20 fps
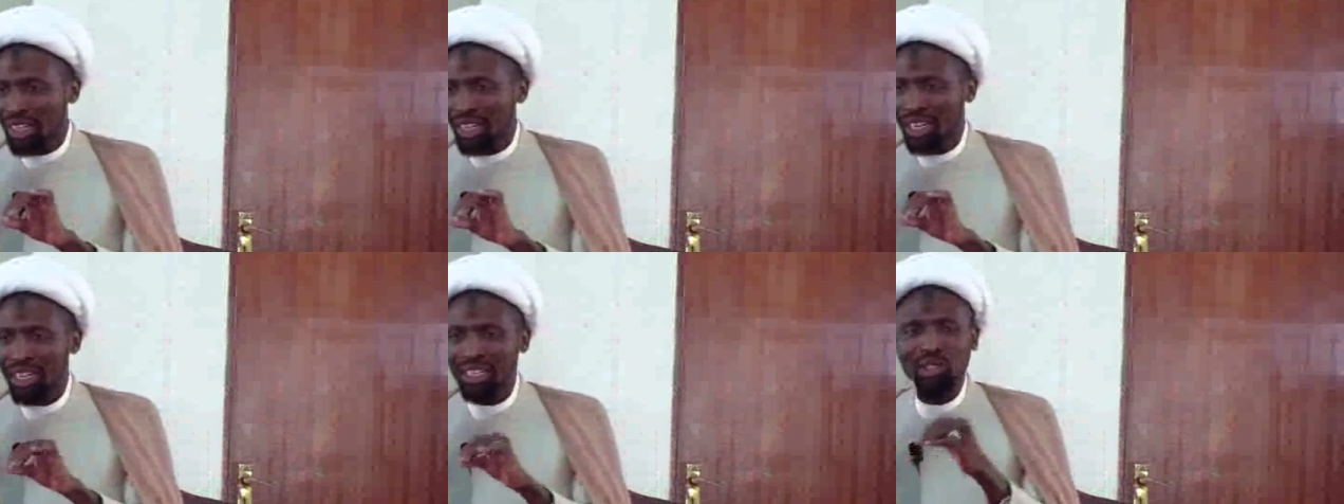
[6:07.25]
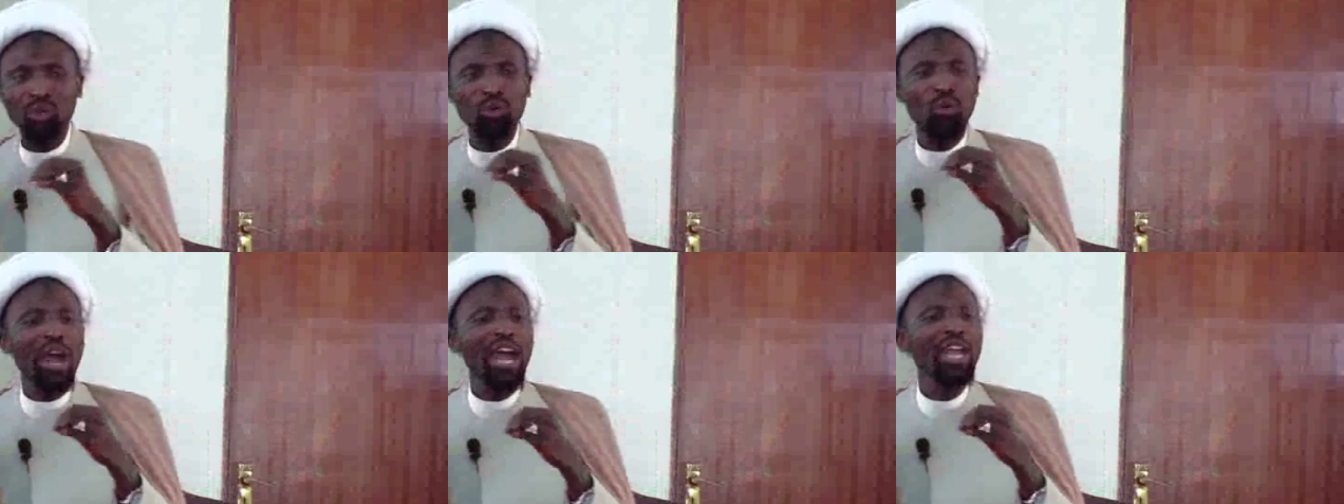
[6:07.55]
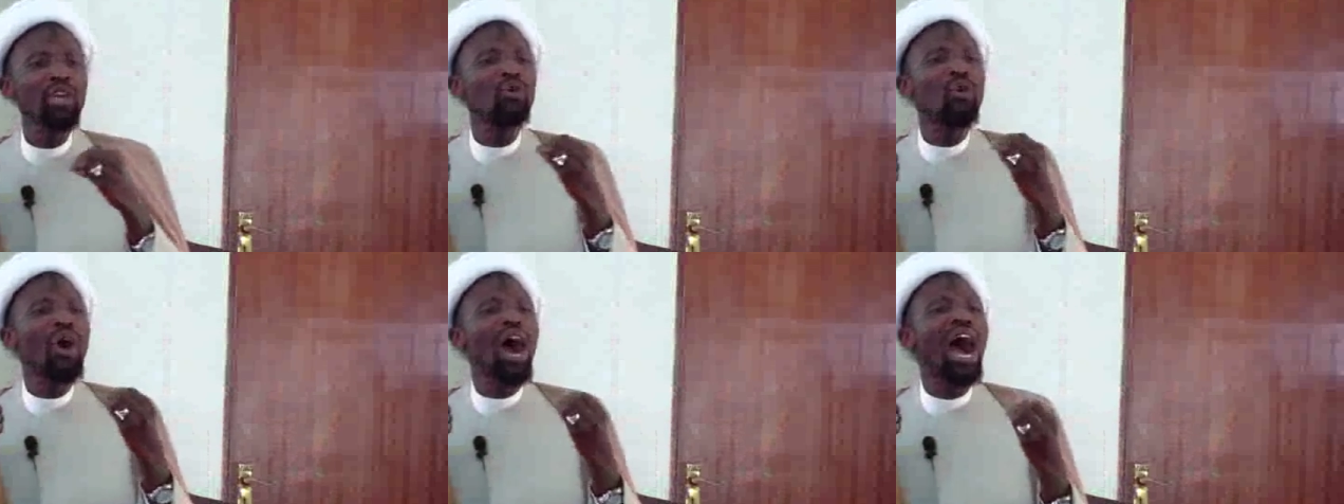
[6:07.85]
is where
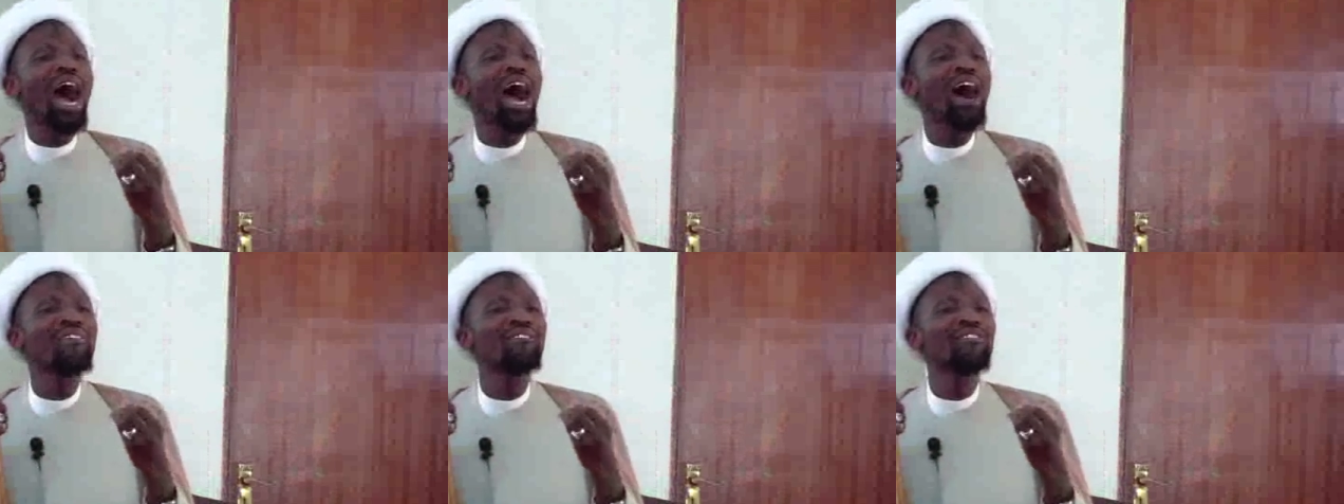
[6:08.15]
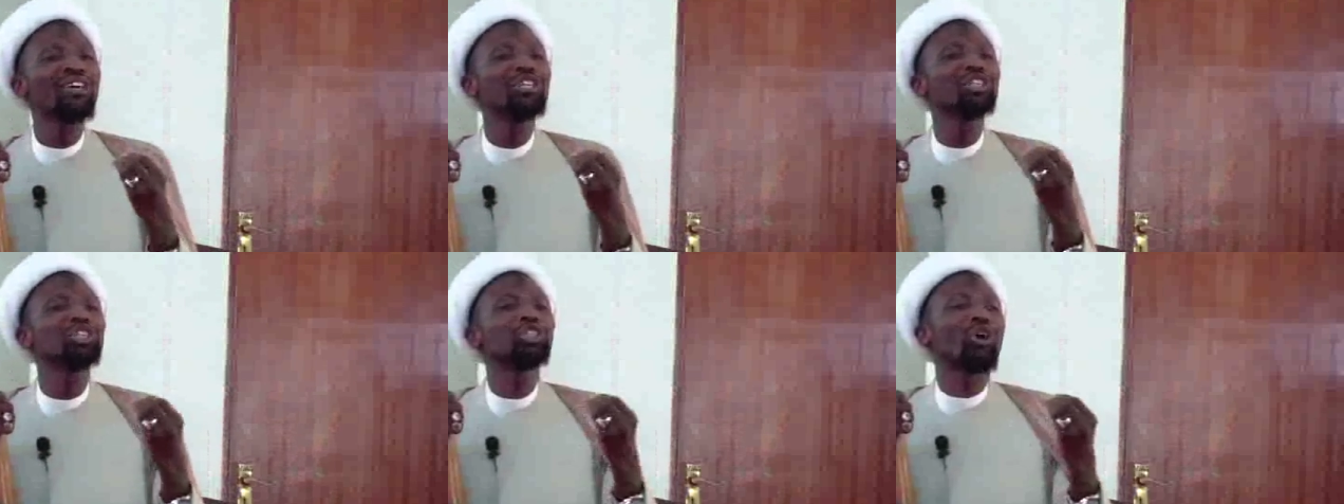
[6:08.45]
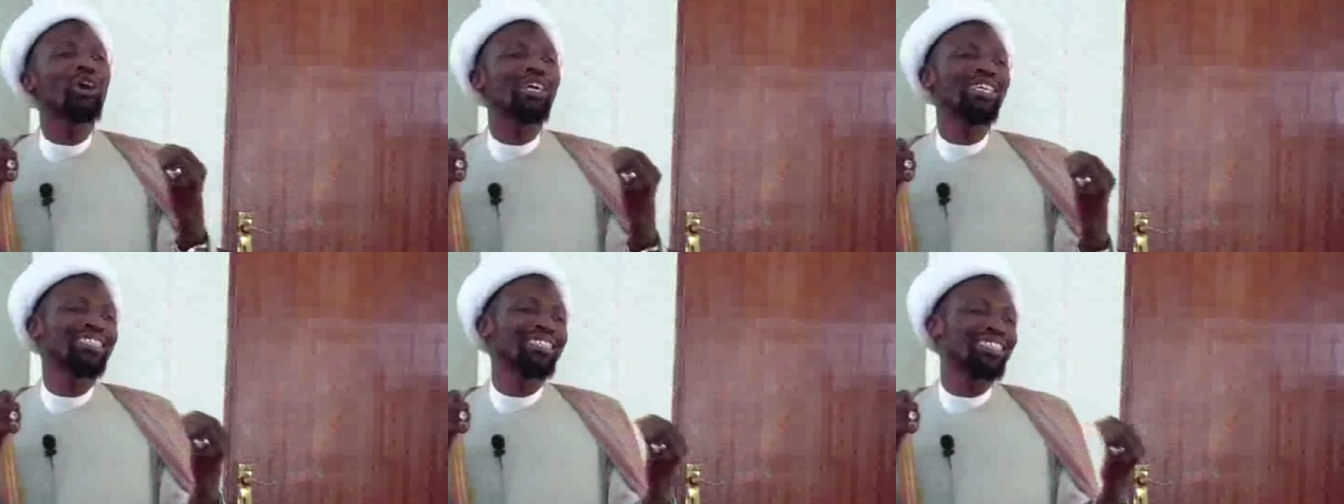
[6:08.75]
you have
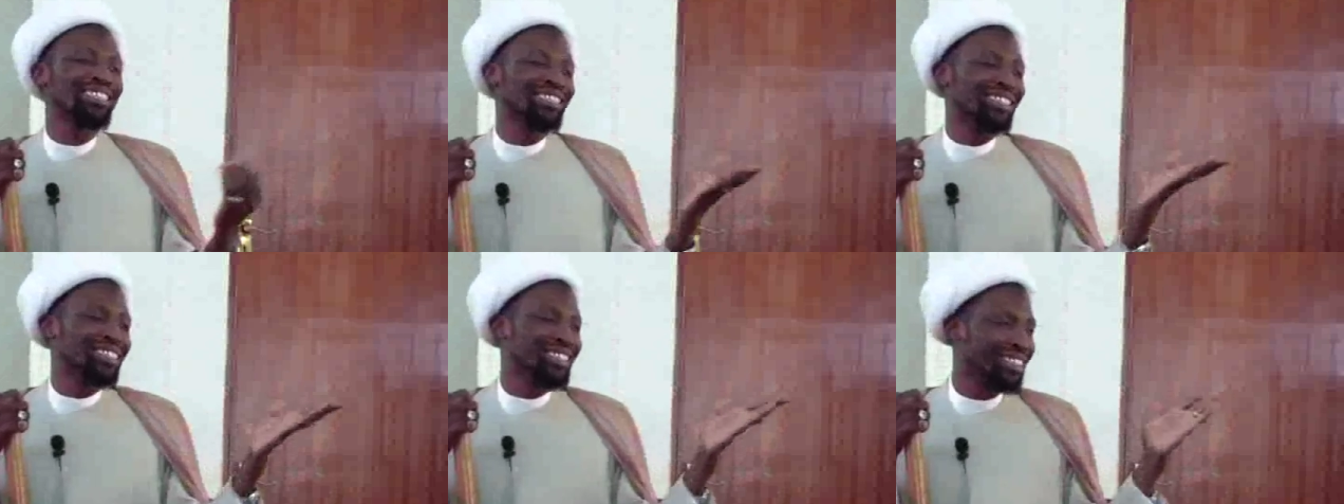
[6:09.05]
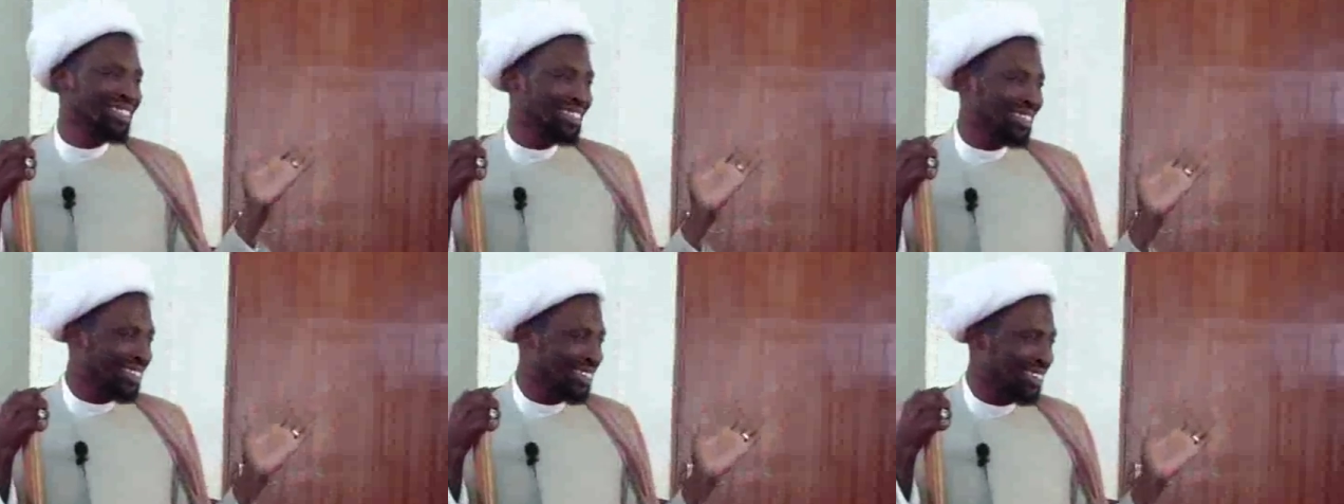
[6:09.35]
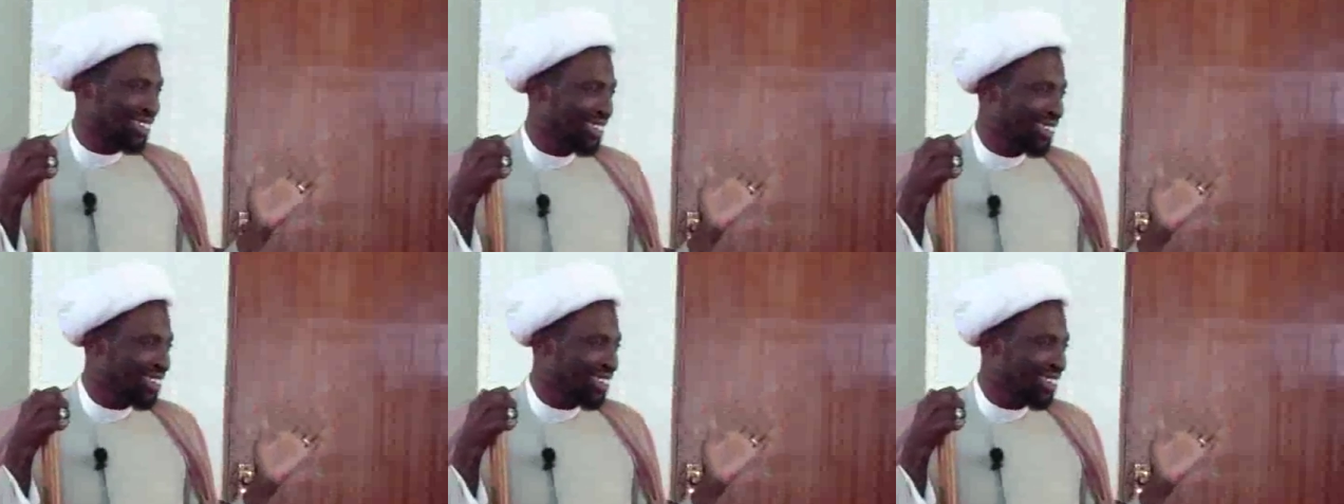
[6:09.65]
choices.